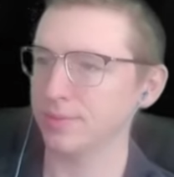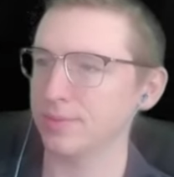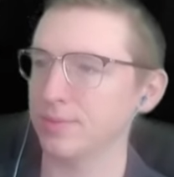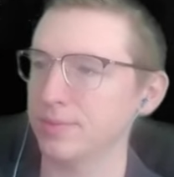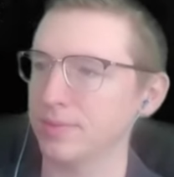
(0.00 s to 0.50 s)

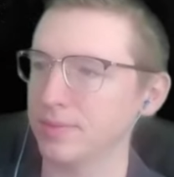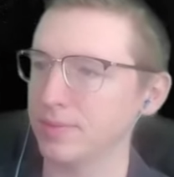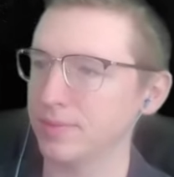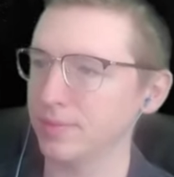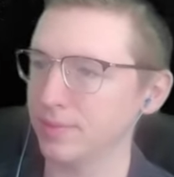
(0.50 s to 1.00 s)

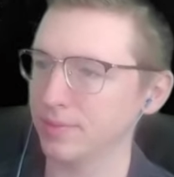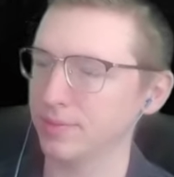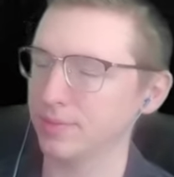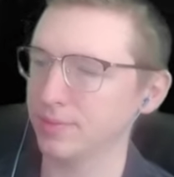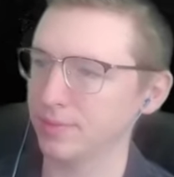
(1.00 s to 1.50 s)

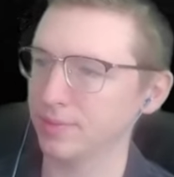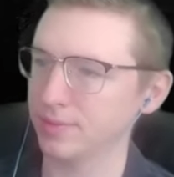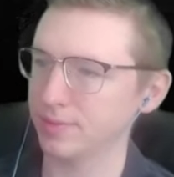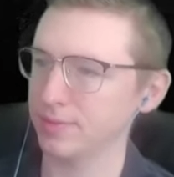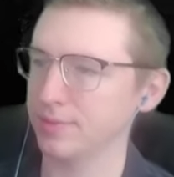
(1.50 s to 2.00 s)

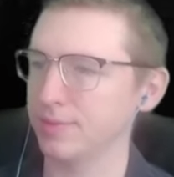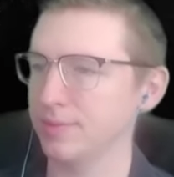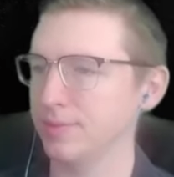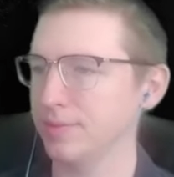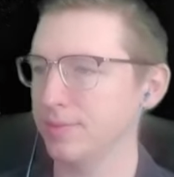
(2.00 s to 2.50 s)

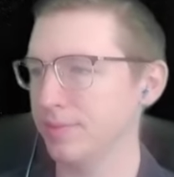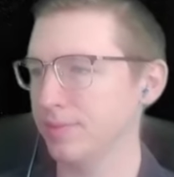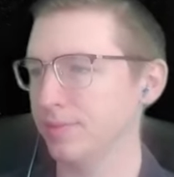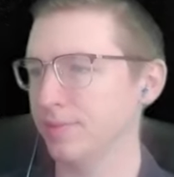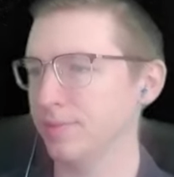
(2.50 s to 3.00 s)

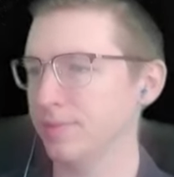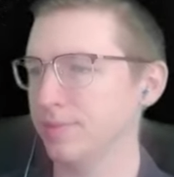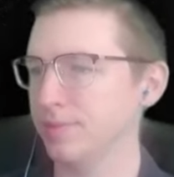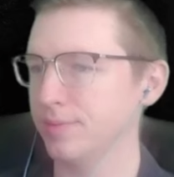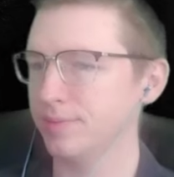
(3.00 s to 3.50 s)

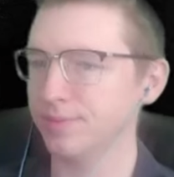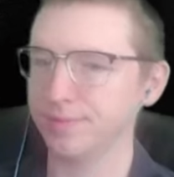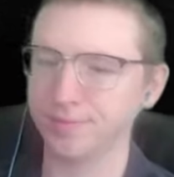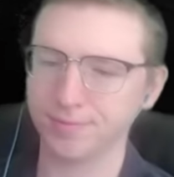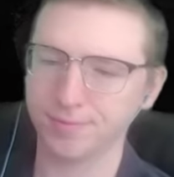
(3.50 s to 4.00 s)

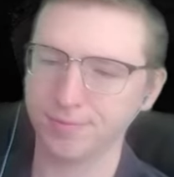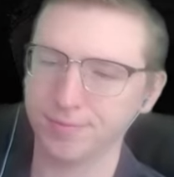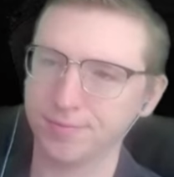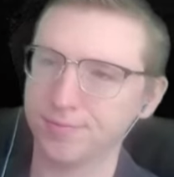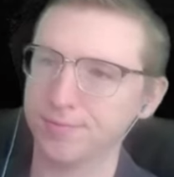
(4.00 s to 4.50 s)

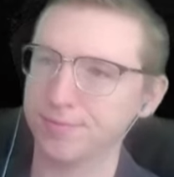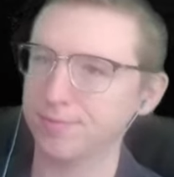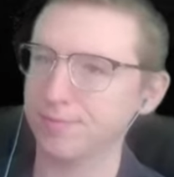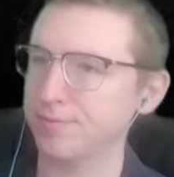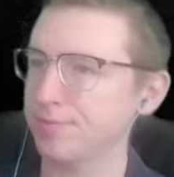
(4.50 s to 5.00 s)

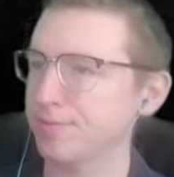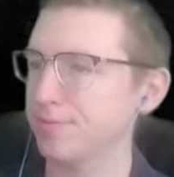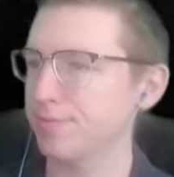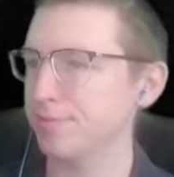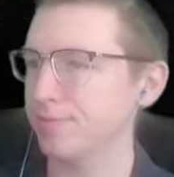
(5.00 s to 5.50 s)

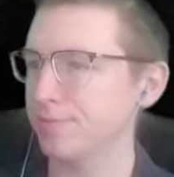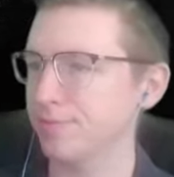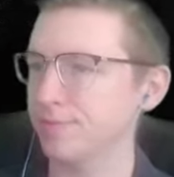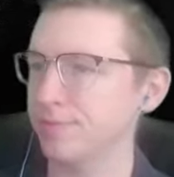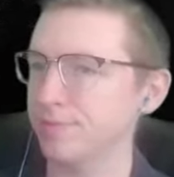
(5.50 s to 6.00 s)

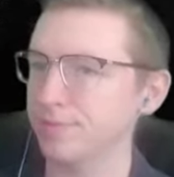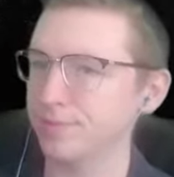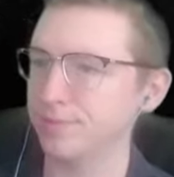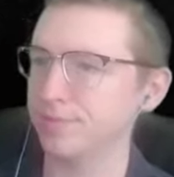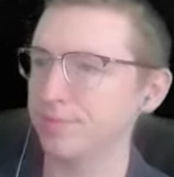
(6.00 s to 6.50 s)

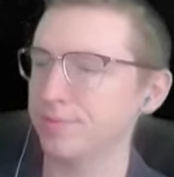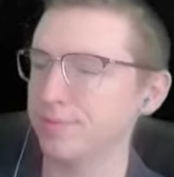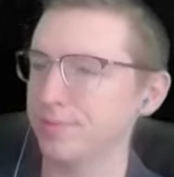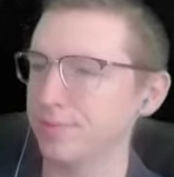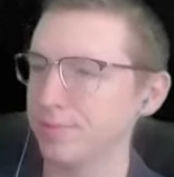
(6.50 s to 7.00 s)

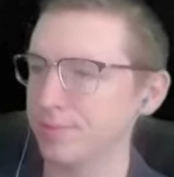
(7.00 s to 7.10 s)
The person shown says nothing.